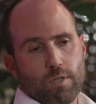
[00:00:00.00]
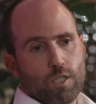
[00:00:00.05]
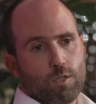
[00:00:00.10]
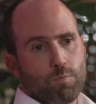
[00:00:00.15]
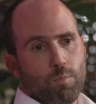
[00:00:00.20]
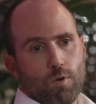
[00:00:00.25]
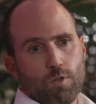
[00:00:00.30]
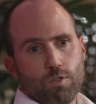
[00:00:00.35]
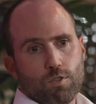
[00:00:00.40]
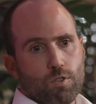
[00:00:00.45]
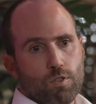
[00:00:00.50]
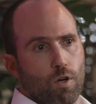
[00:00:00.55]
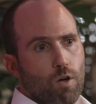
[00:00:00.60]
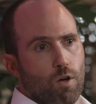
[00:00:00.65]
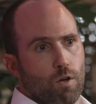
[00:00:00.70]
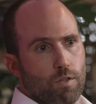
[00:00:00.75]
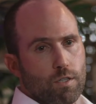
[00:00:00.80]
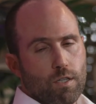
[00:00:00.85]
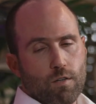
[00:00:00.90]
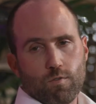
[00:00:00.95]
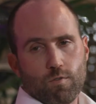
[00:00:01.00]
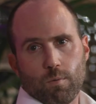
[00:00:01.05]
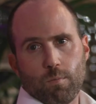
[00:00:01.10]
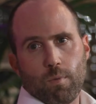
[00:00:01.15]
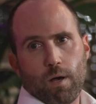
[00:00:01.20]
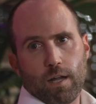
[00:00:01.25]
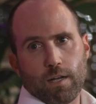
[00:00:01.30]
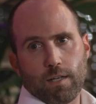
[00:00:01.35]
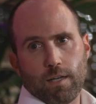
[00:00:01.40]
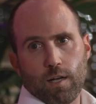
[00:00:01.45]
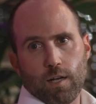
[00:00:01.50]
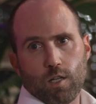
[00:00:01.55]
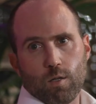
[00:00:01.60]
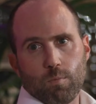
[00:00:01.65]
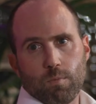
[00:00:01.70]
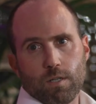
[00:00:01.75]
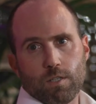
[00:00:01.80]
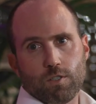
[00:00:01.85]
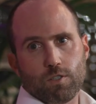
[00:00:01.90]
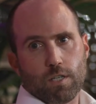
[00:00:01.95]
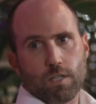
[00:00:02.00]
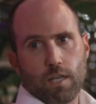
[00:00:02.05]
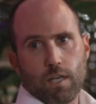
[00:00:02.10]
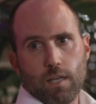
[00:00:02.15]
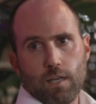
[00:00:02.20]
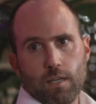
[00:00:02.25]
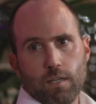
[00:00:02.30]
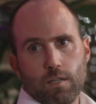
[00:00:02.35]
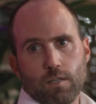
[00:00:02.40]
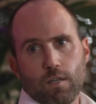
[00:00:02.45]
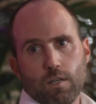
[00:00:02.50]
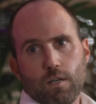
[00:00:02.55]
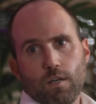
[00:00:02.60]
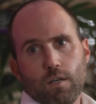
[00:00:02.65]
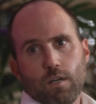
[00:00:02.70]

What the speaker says: exposed to all the different body elements and heat